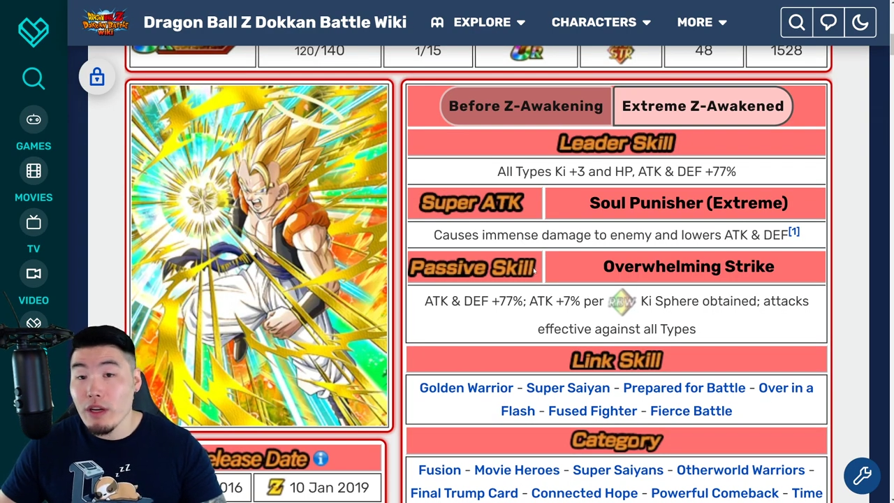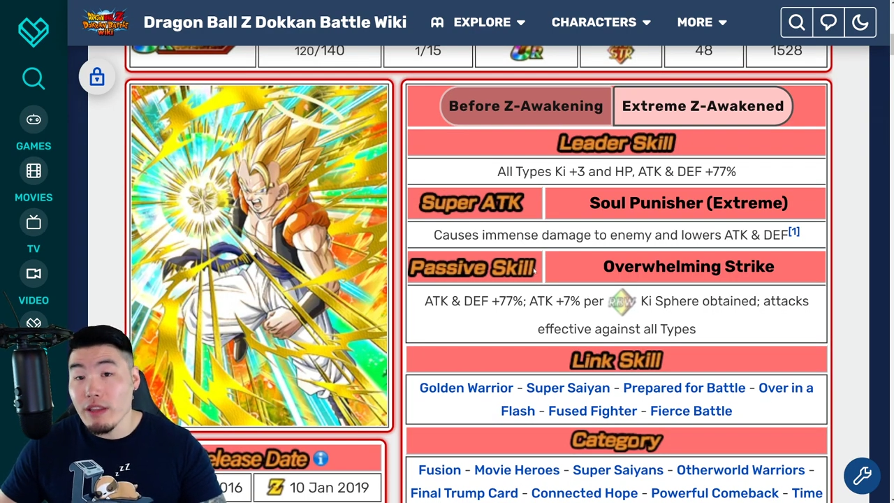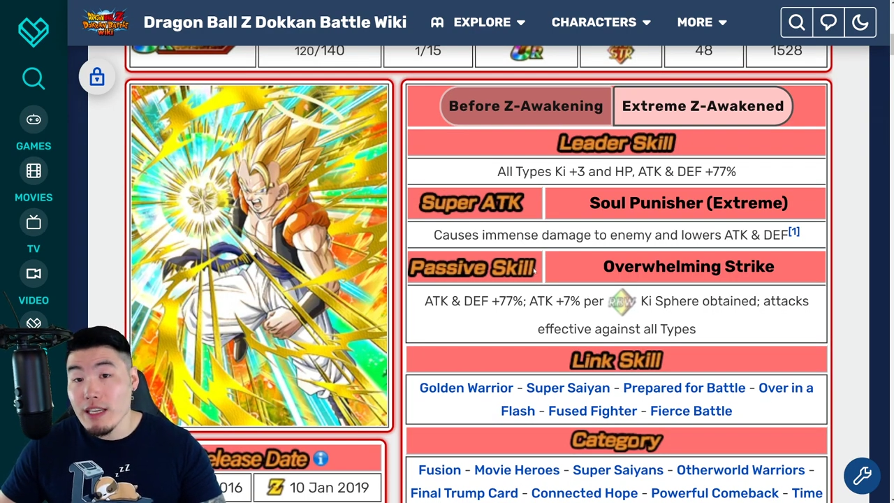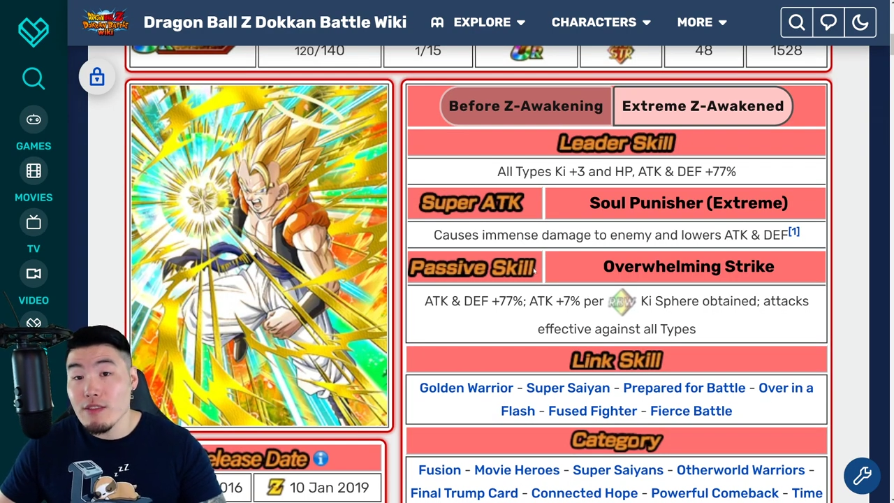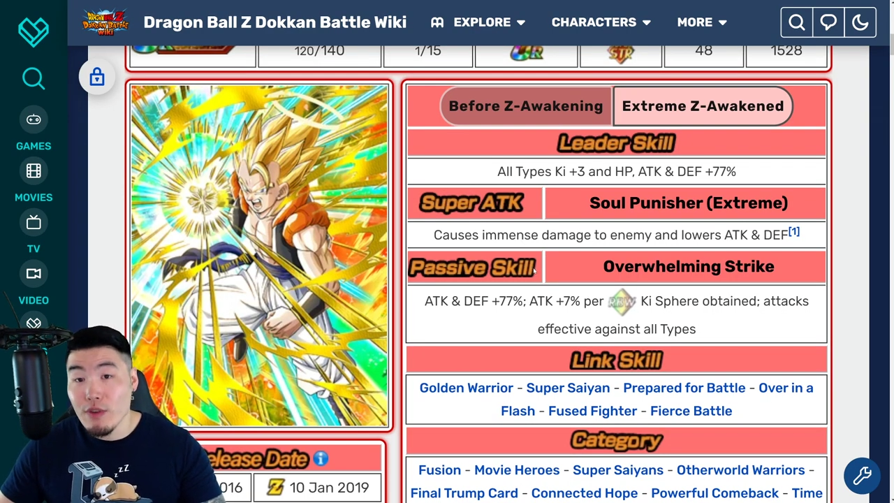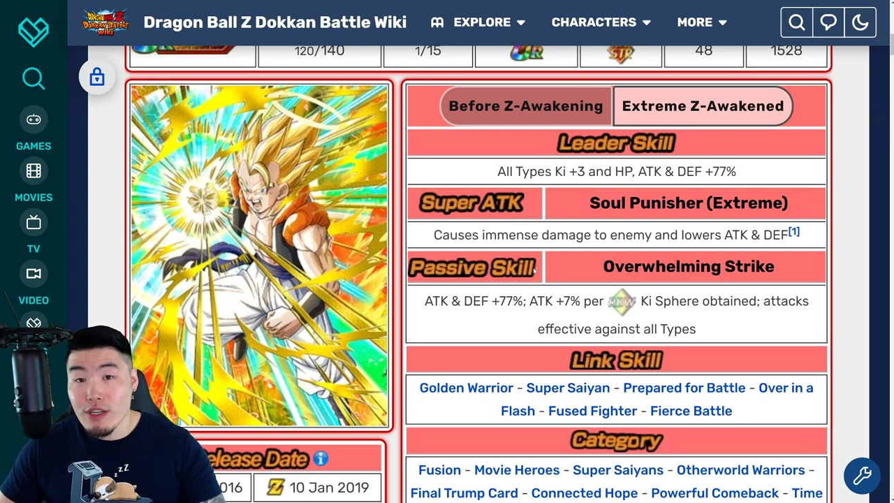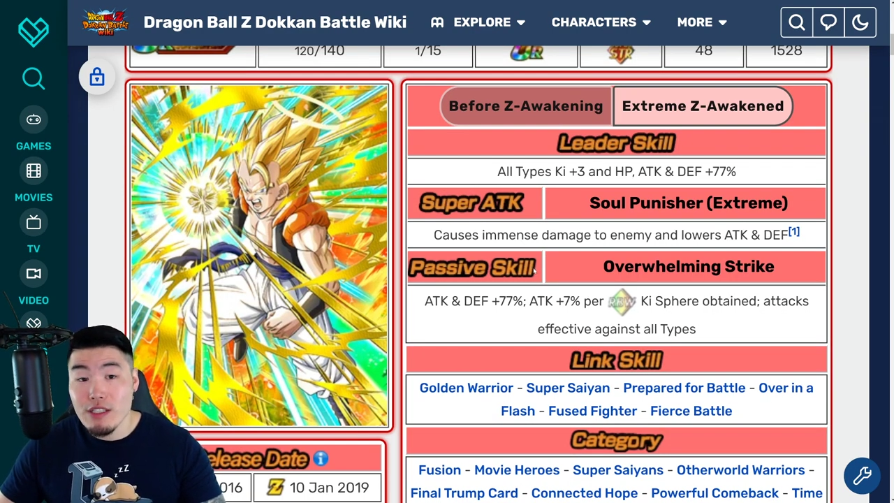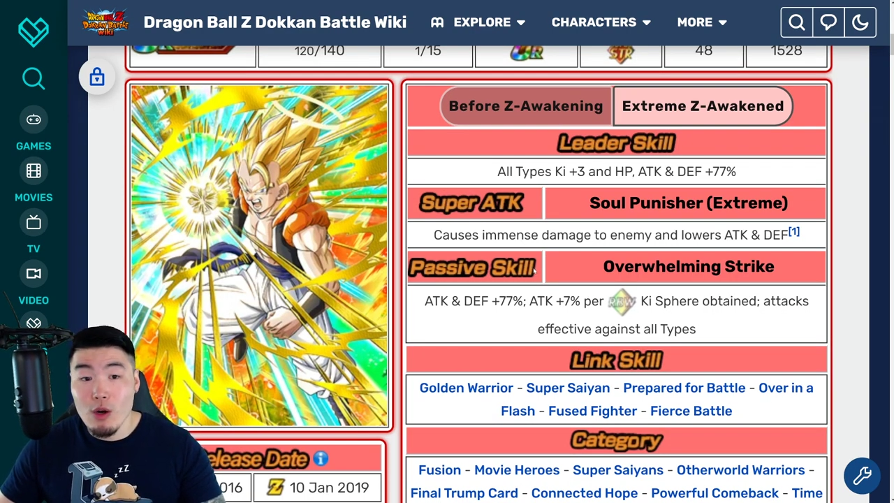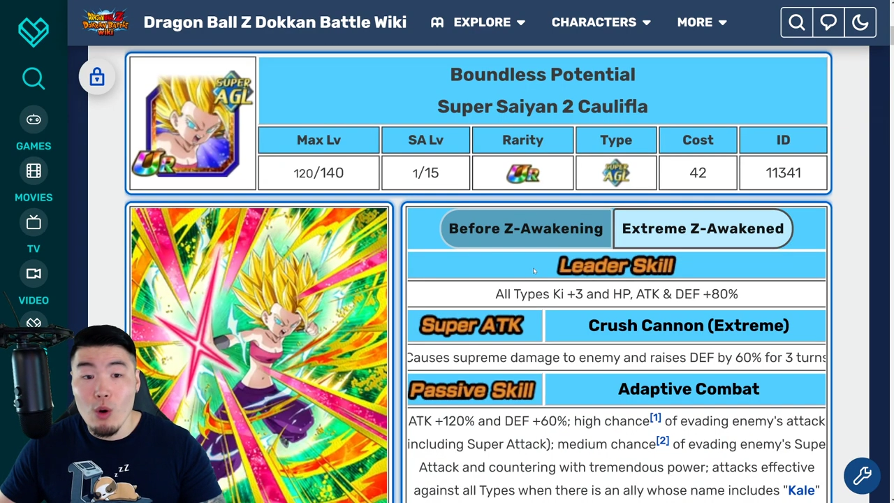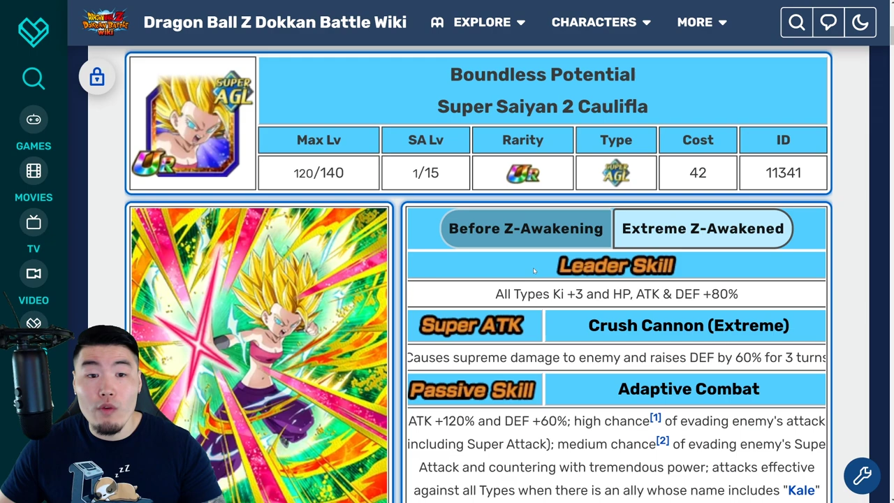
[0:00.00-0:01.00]
of these first
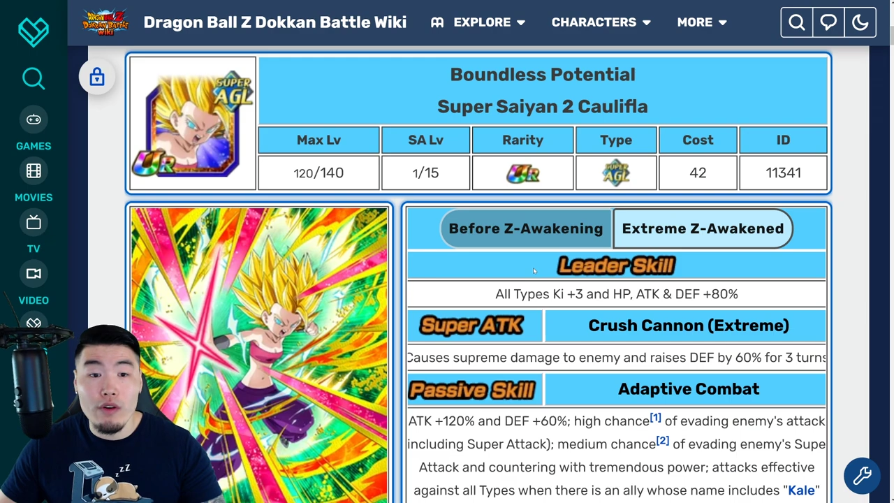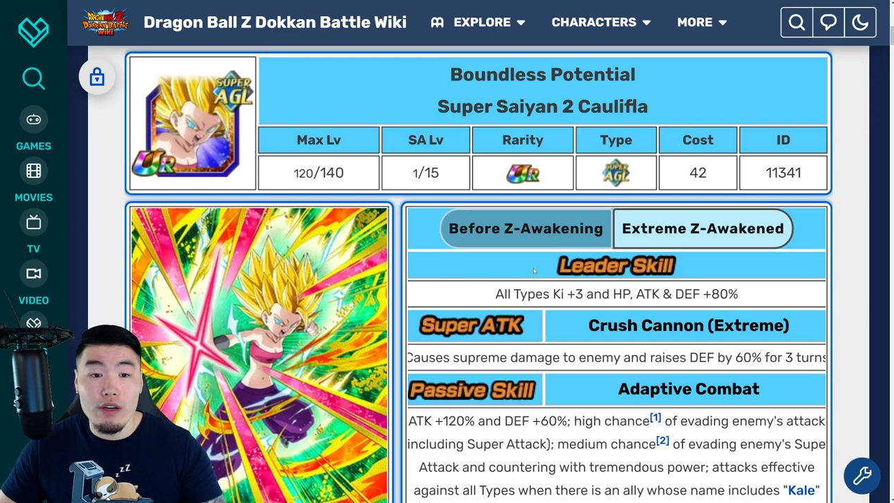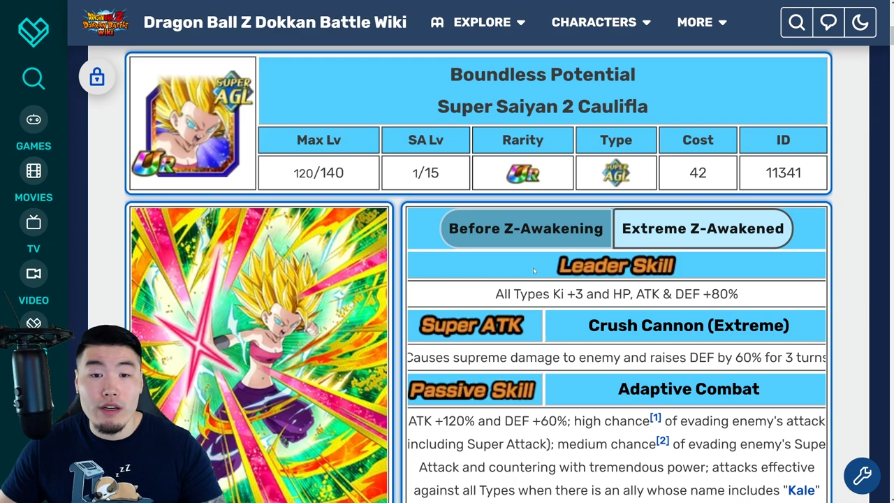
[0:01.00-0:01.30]
over